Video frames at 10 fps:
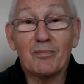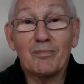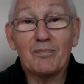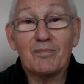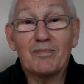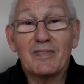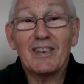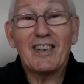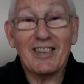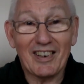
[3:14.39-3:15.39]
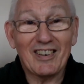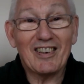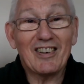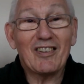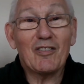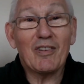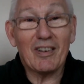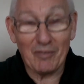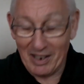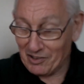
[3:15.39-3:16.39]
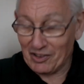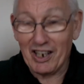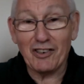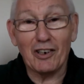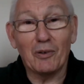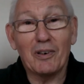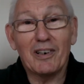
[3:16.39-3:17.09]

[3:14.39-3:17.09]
Of course, and they need all the help they yes, can they get. Do.